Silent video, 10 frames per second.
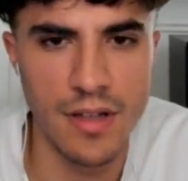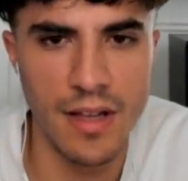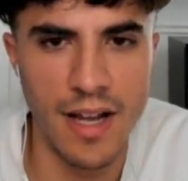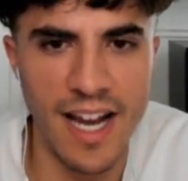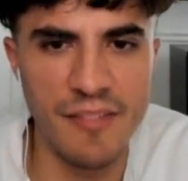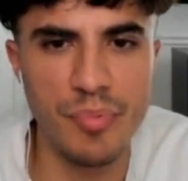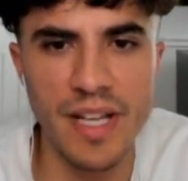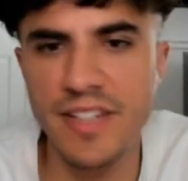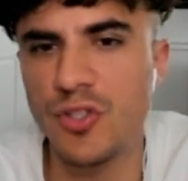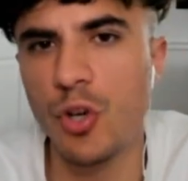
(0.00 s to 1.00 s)
I've
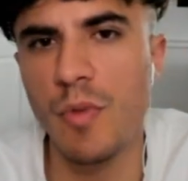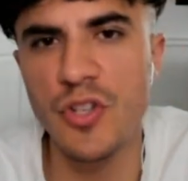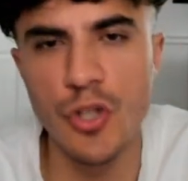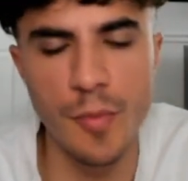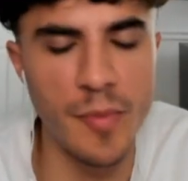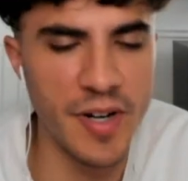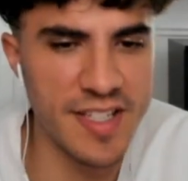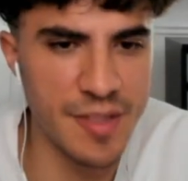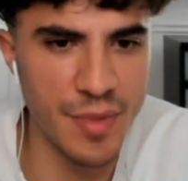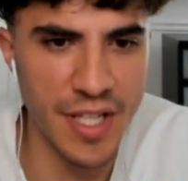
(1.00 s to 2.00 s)
played too much Supermarket
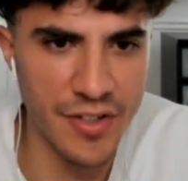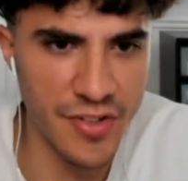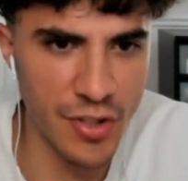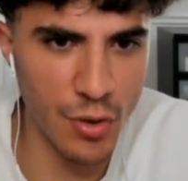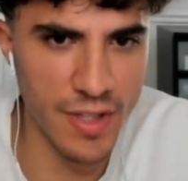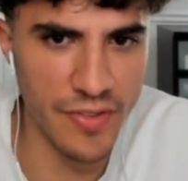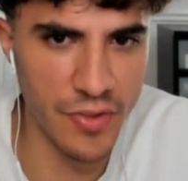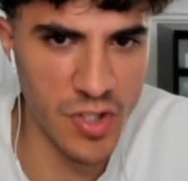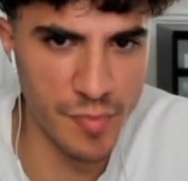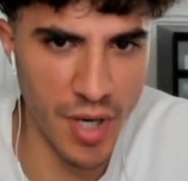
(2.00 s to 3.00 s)
Simulator to know that
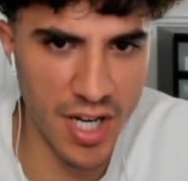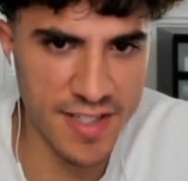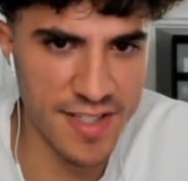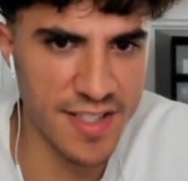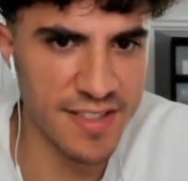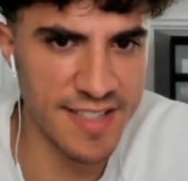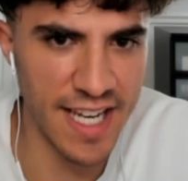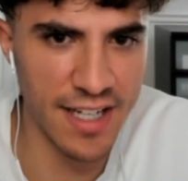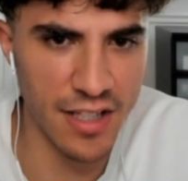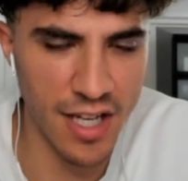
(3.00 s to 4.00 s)
those boxes
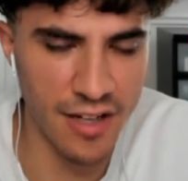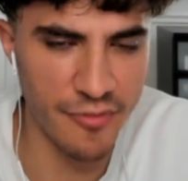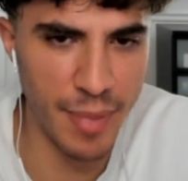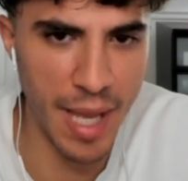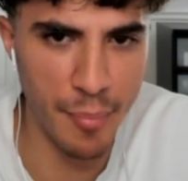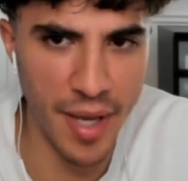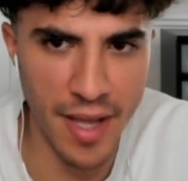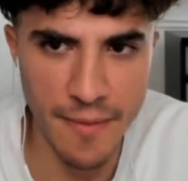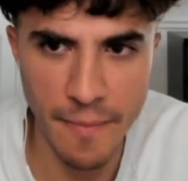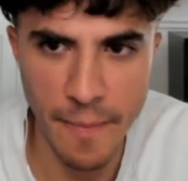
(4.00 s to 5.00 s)
contain a lot of pat pat.